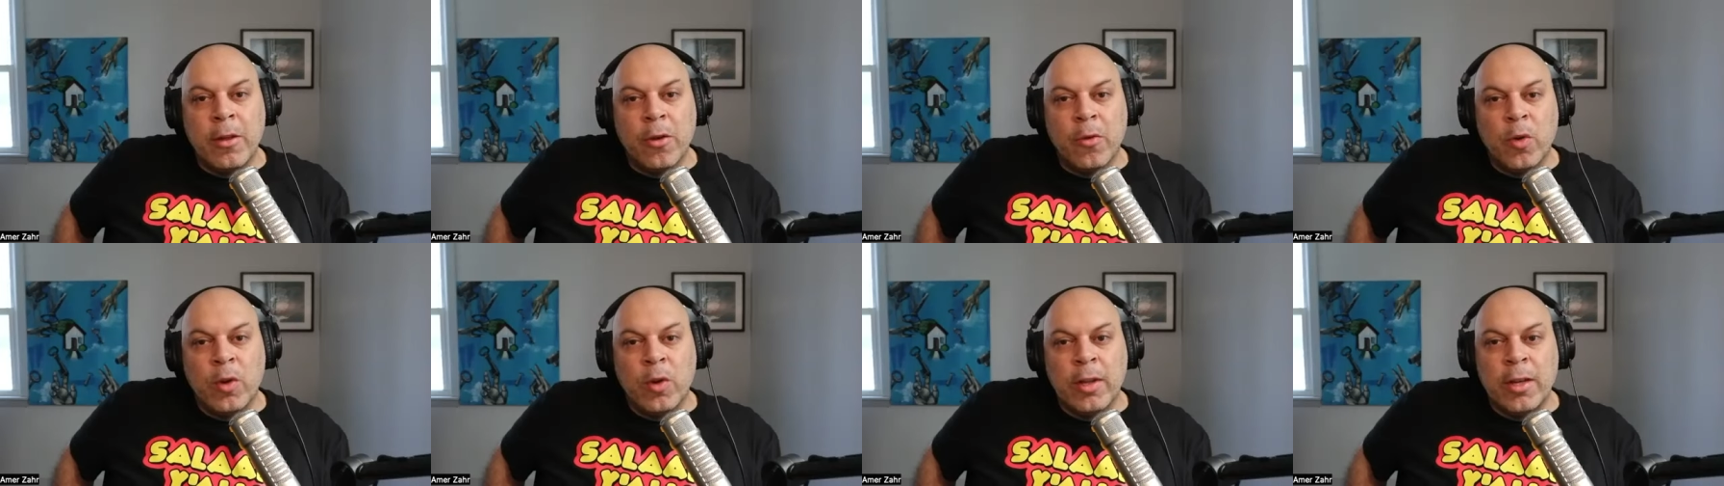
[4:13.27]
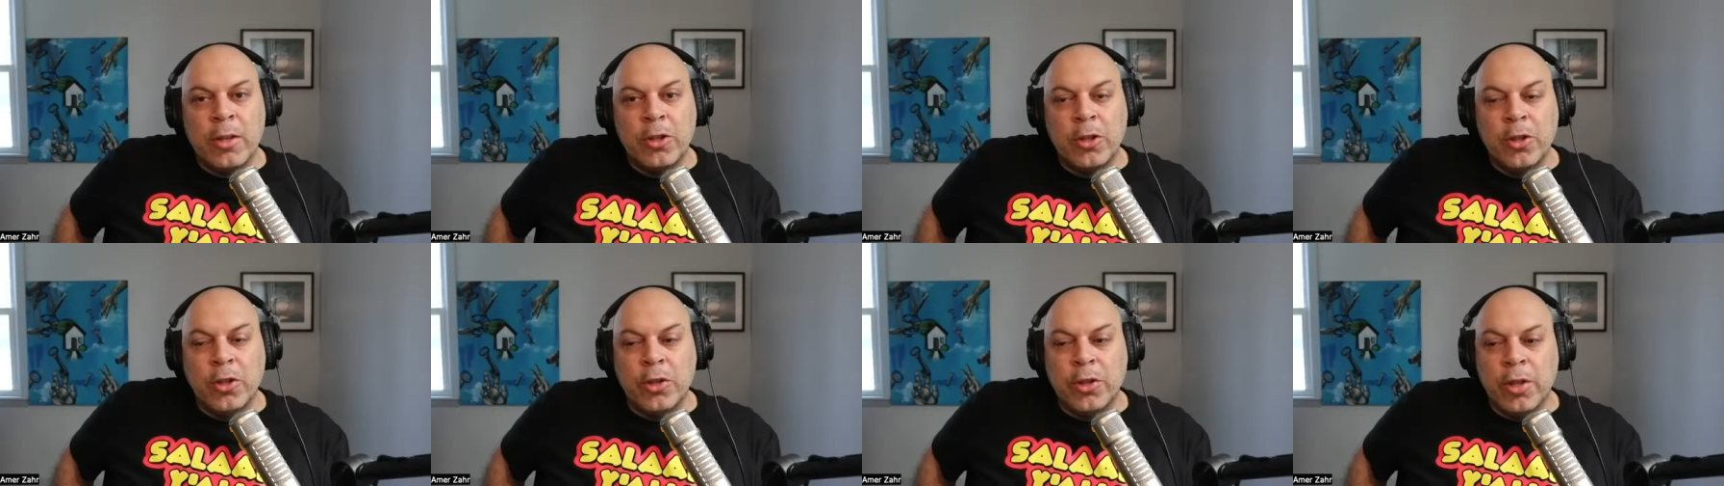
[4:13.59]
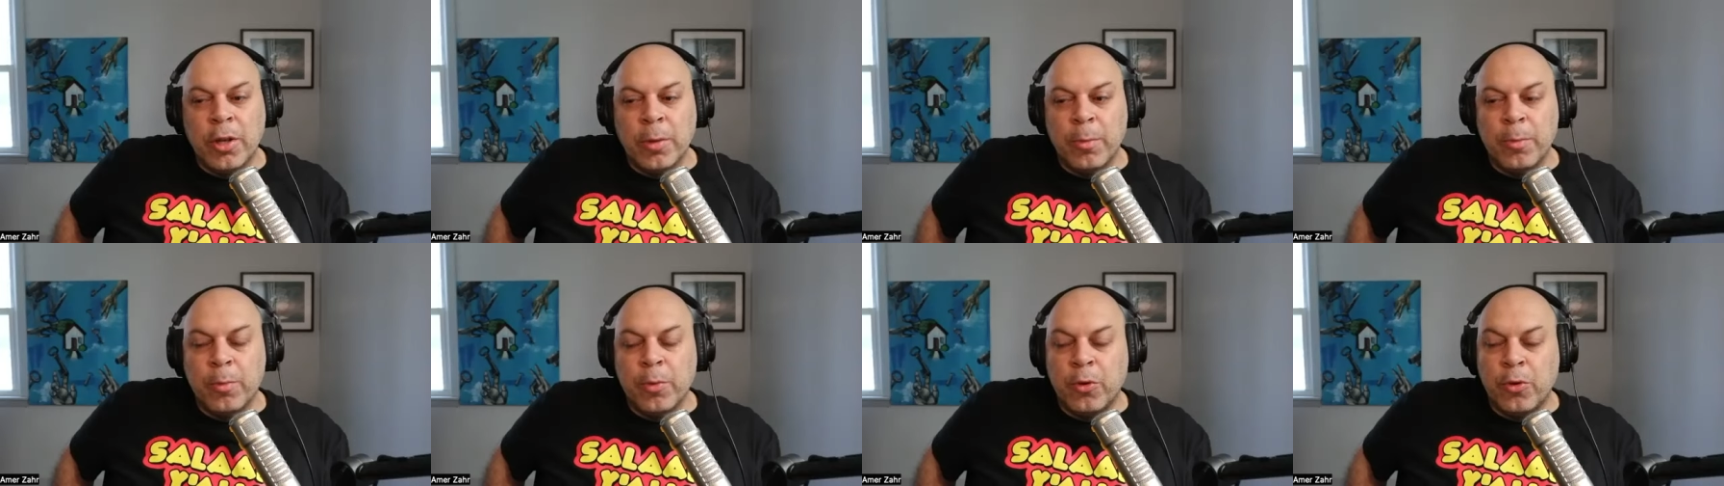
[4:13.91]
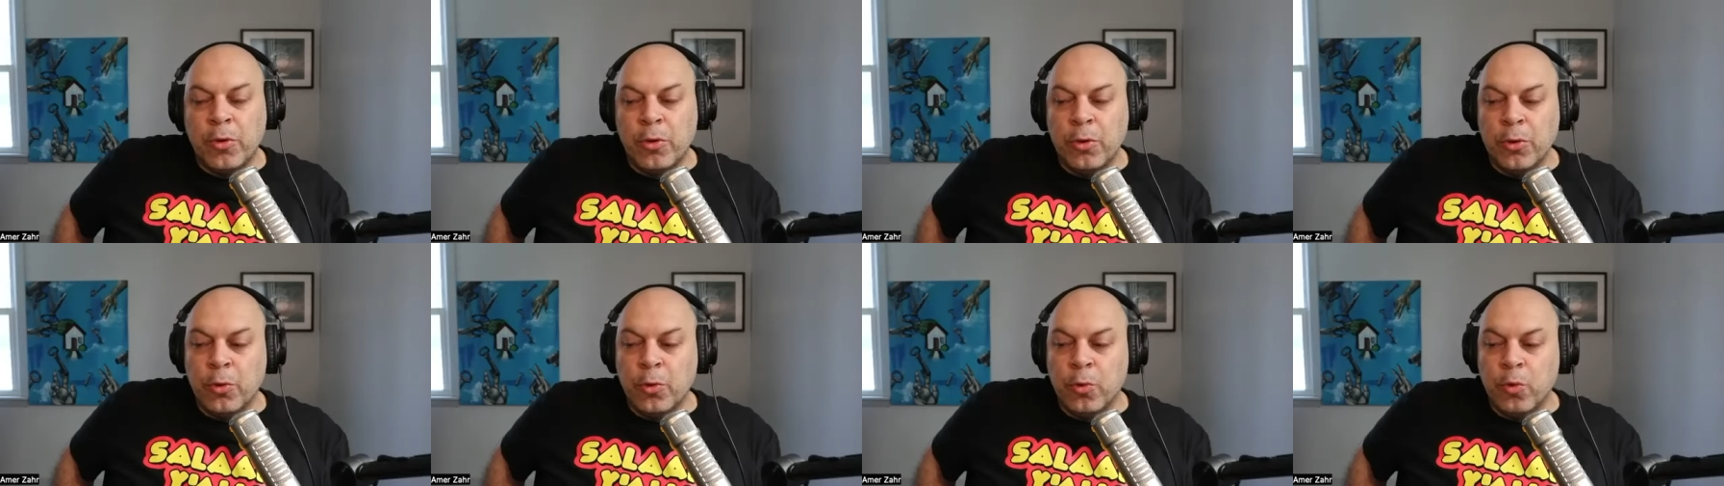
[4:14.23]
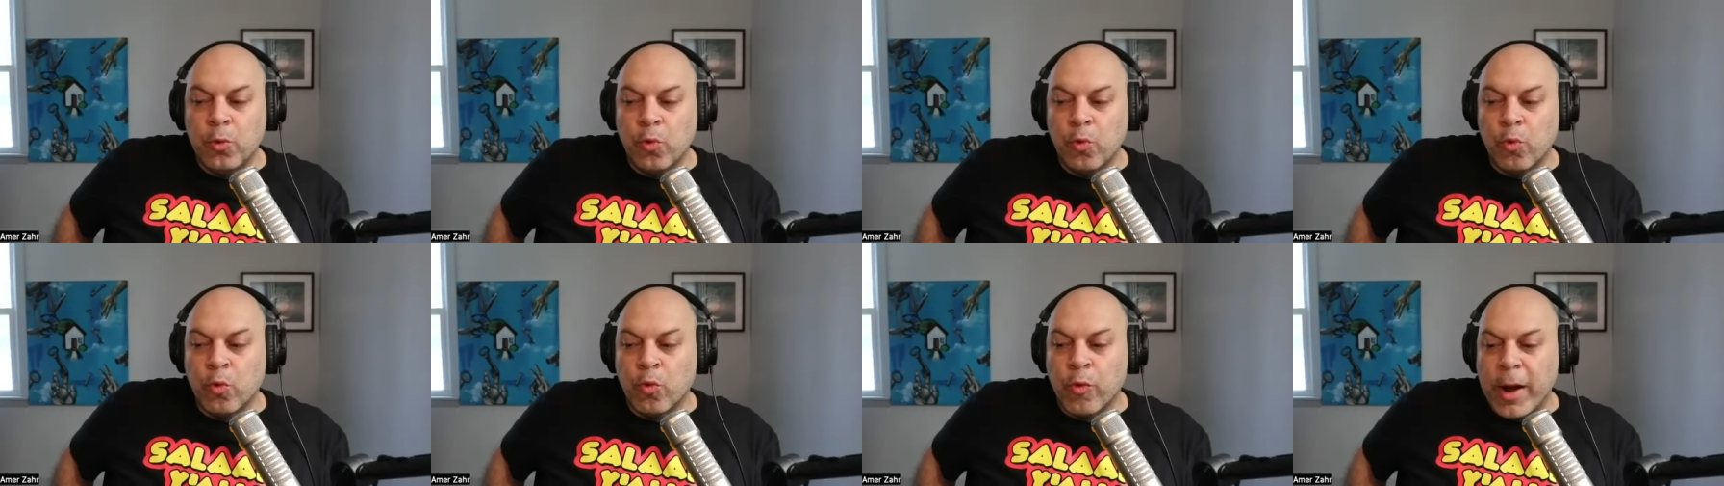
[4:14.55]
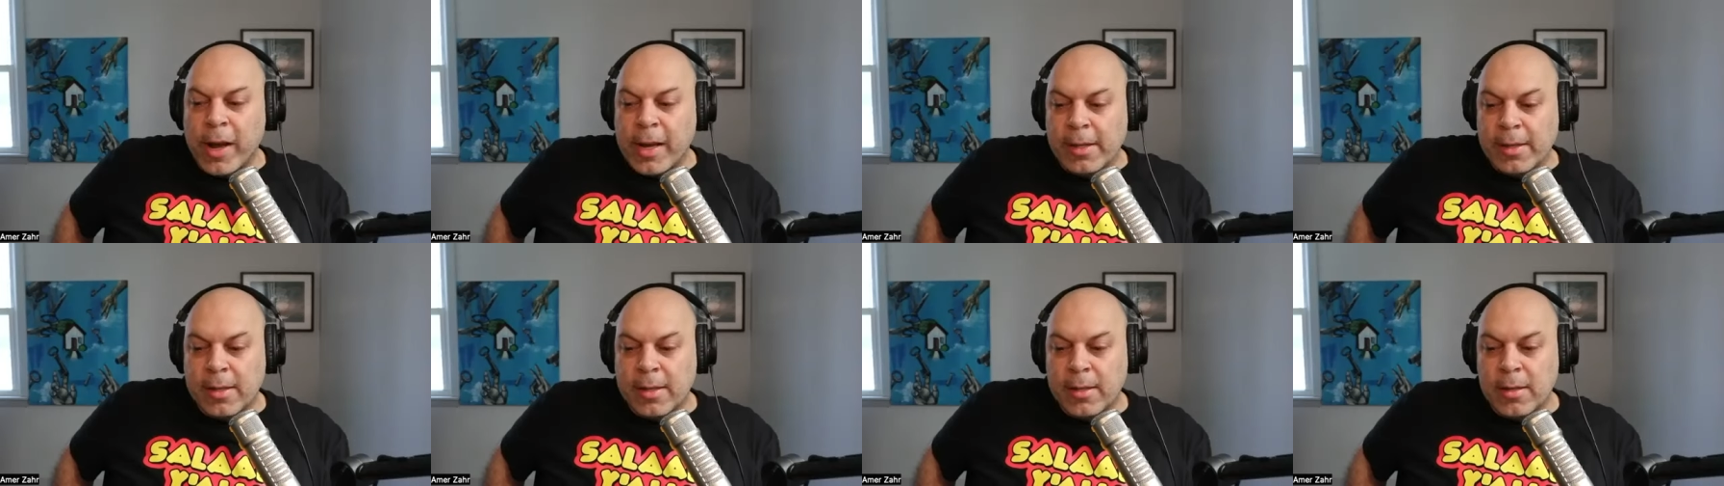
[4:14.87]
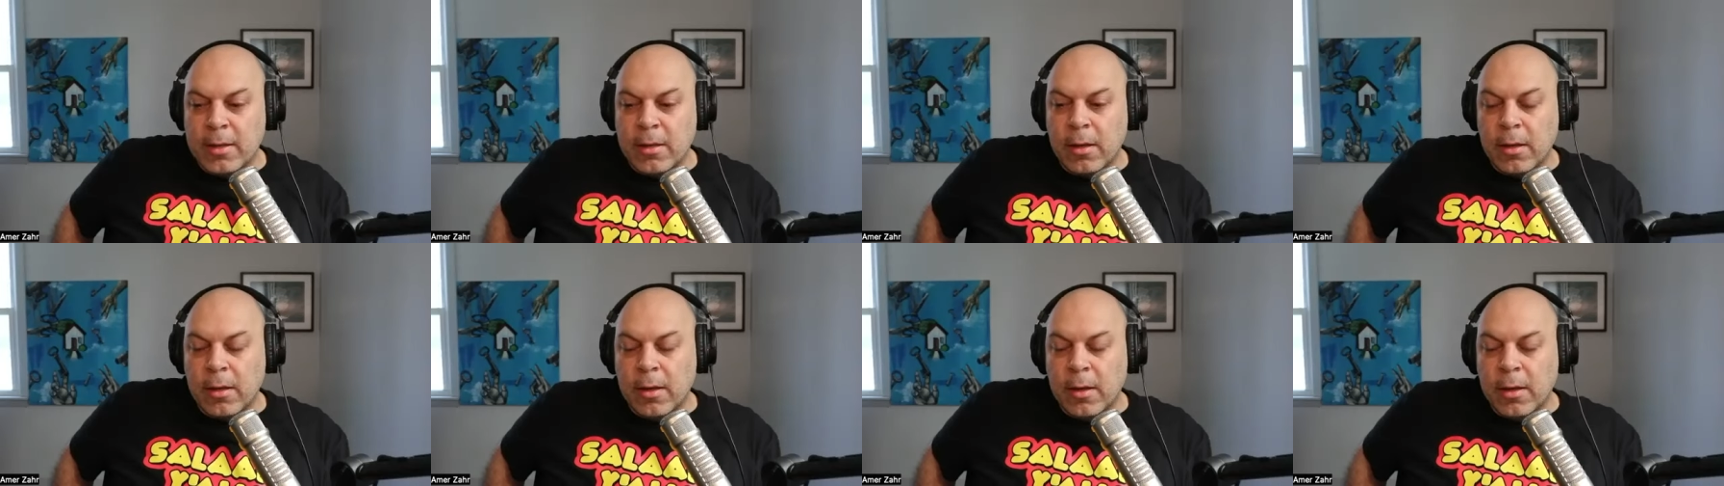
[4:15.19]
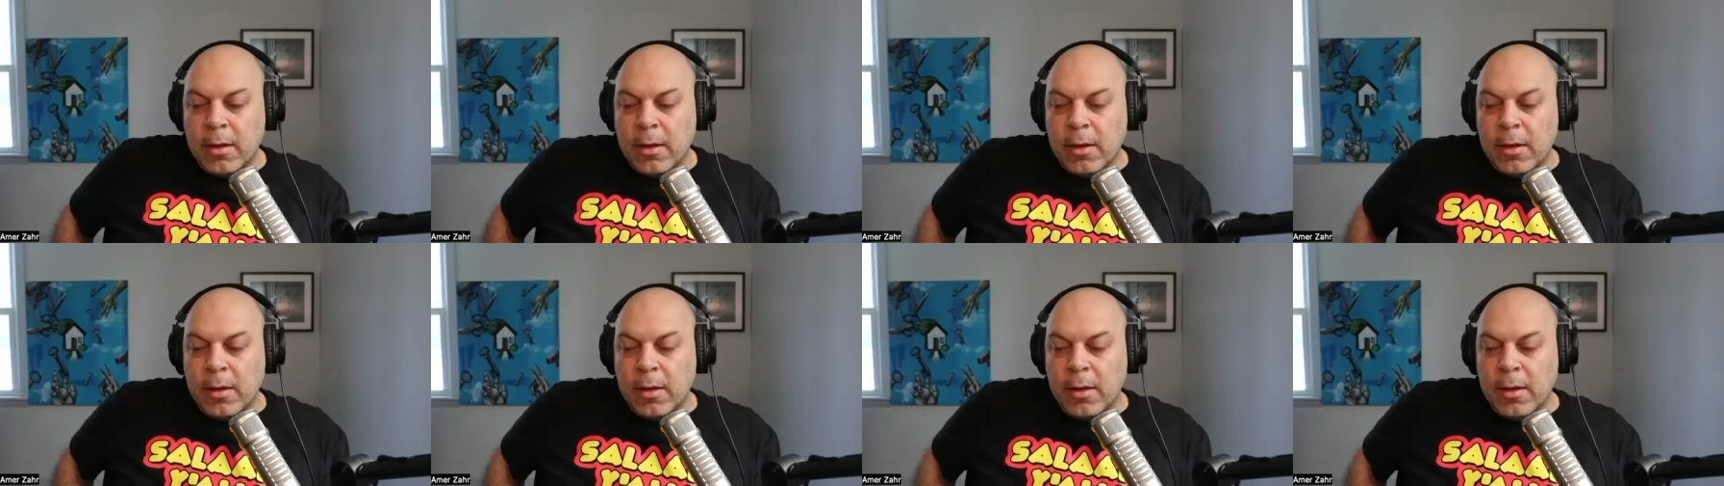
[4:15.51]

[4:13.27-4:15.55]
their relationship to race